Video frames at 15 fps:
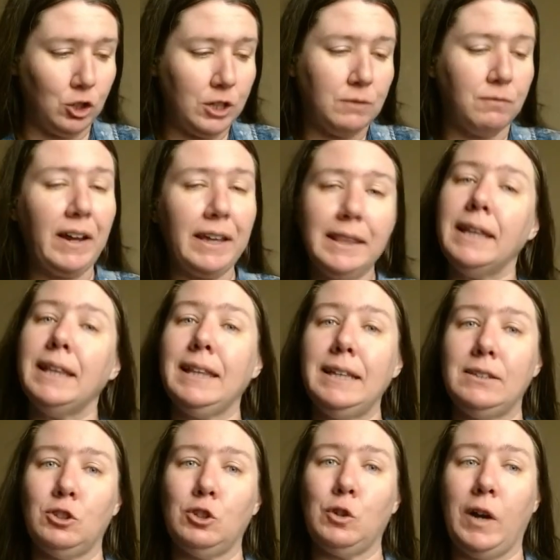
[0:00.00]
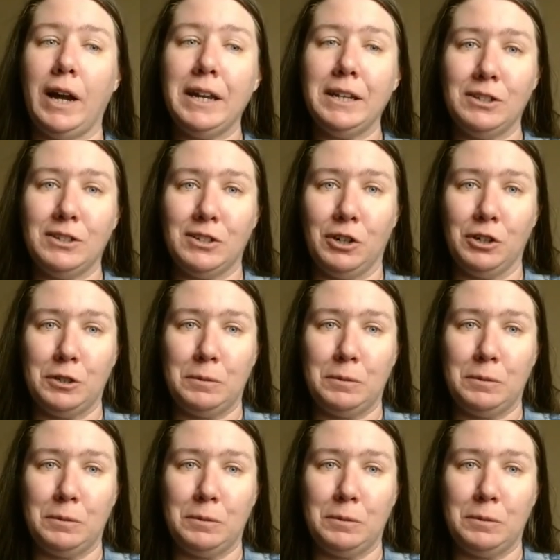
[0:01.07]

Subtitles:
She's finally at least trying to start